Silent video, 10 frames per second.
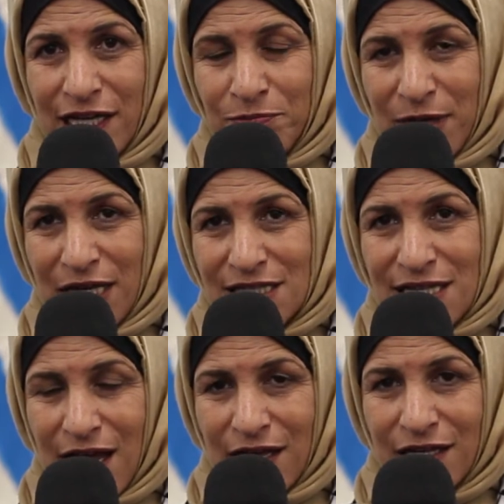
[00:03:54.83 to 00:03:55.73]
in
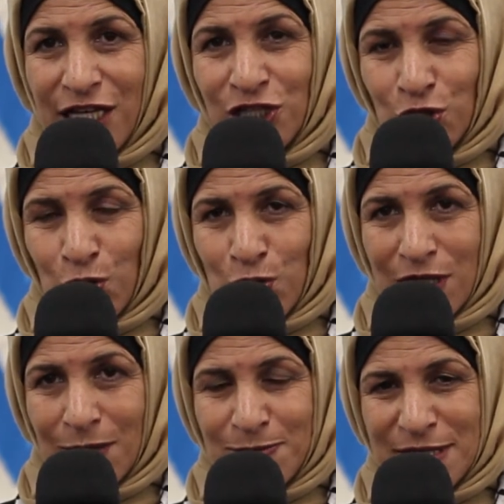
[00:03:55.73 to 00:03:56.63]
Palestine, in
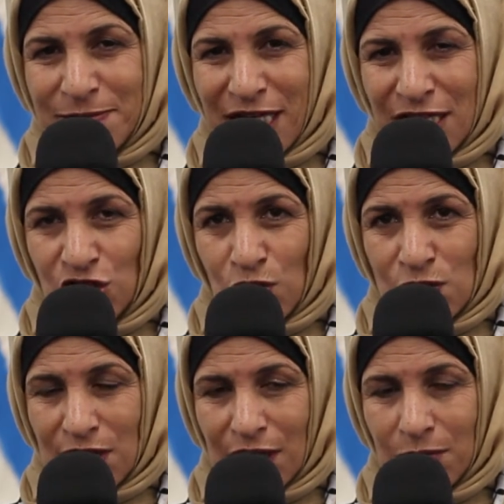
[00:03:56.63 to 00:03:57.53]
Jerusalem, specifically in
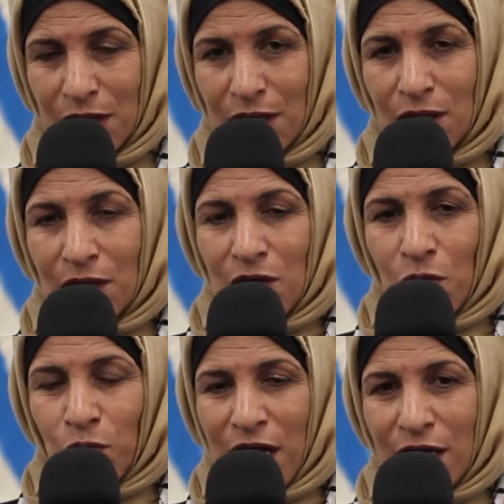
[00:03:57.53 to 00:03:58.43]
Jerusalem.
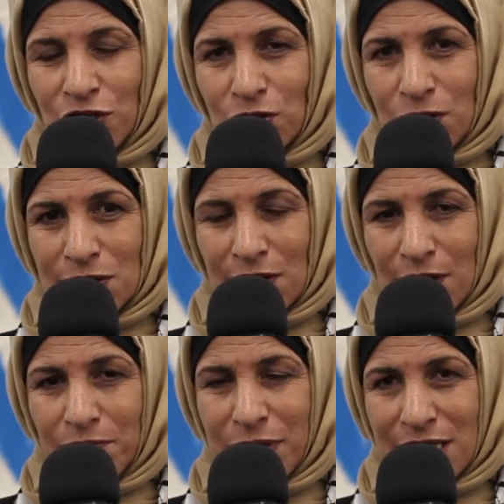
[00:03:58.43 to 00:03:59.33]
We are in
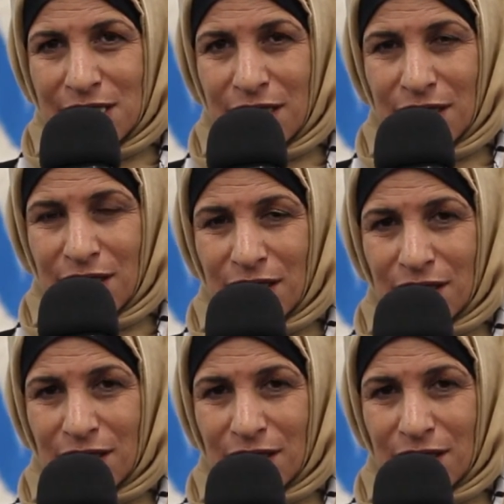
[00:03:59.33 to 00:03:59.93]
Jerusalem, Palestinian,